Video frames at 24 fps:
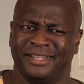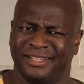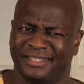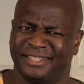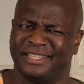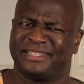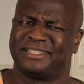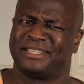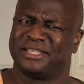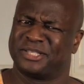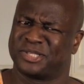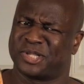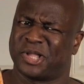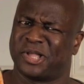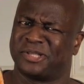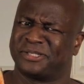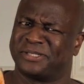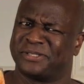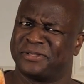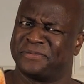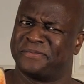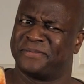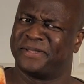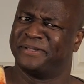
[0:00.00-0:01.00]
This is
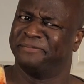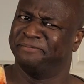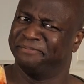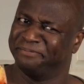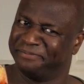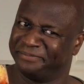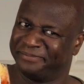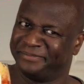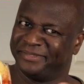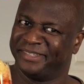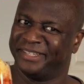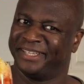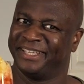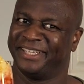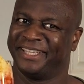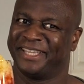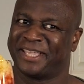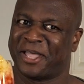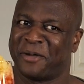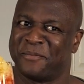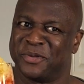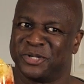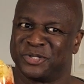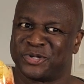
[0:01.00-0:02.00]
awesome, and
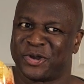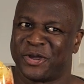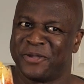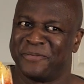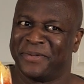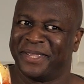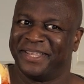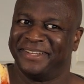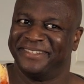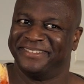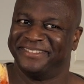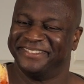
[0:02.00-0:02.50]
come and join me.